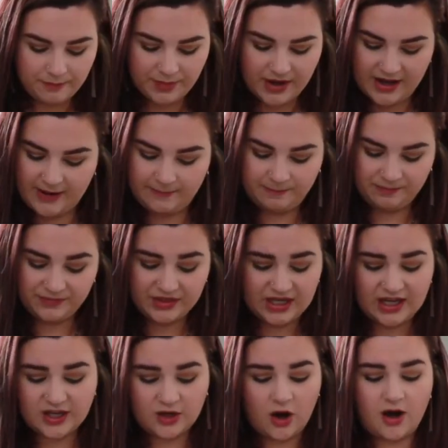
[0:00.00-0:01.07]
but
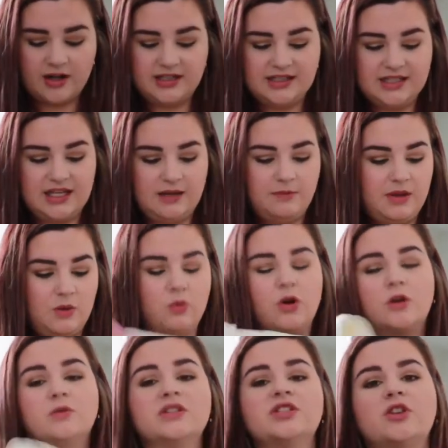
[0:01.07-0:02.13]
it could honestly be
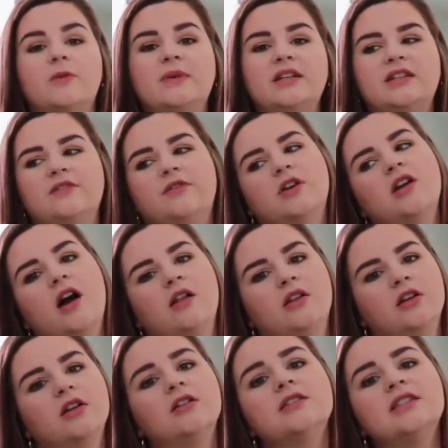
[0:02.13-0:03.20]
worn with so many different
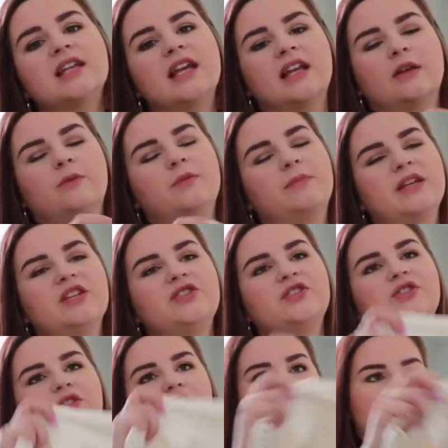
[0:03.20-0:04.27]
colors and it would be
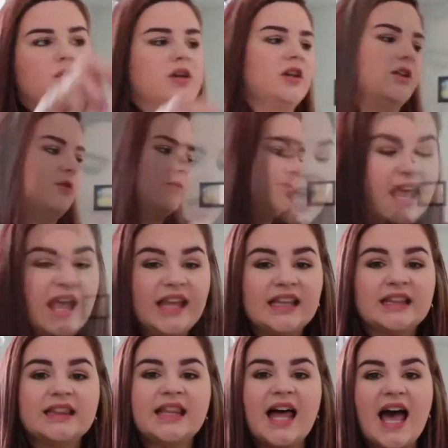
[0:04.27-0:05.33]
so cute. And
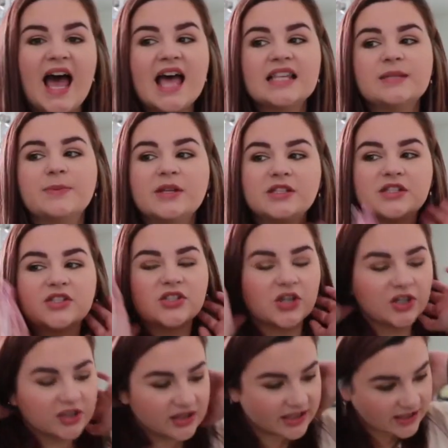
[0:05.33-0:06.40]
last but
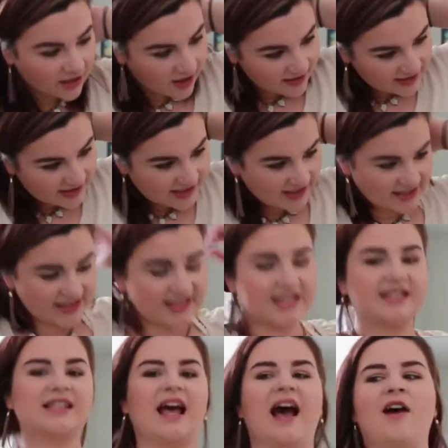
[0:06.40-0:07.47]
certainly not least
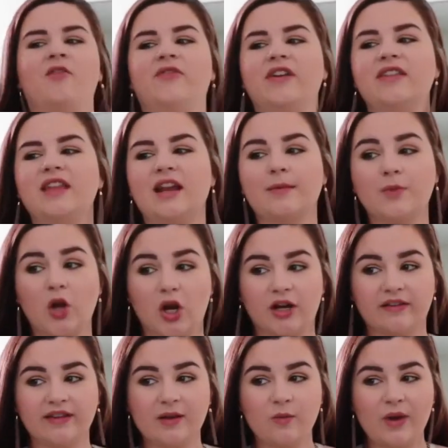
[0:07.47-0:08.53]
is the outfit that I'm
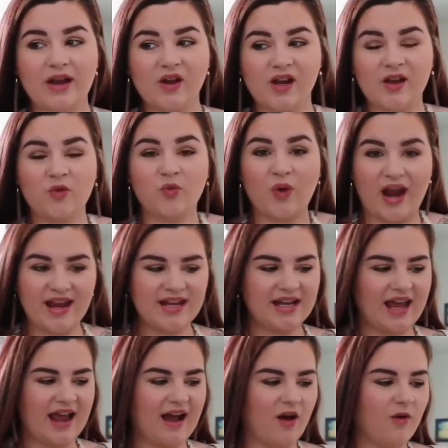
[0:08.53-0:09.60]
currently wearing right
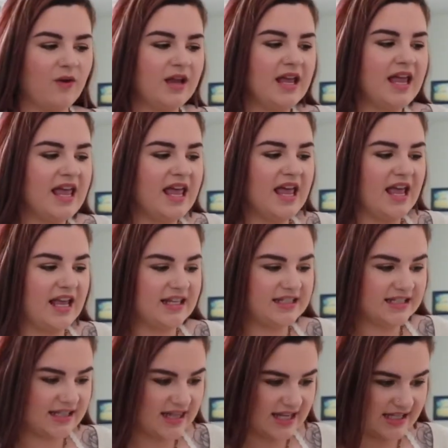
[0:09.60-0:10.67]
now.
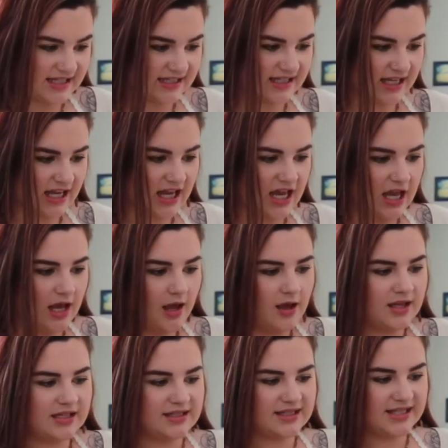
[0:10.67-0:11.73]
It's this
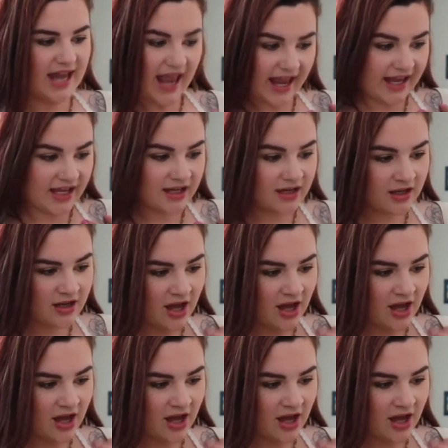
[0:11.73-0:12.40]
tan